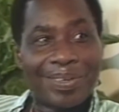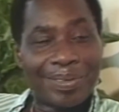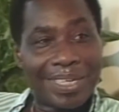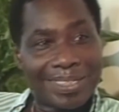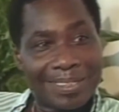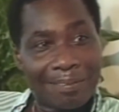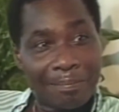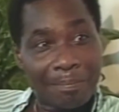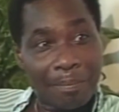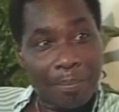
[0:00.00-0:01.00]
Were you
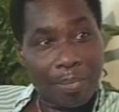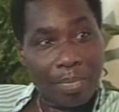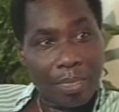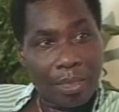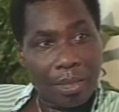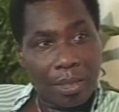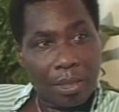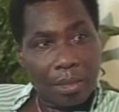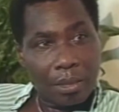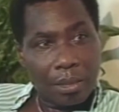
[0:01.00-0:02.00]
actually singing for like a
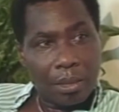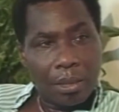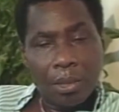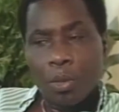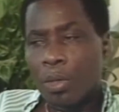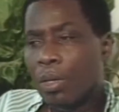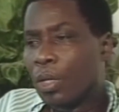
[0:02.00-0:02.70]
specific competition?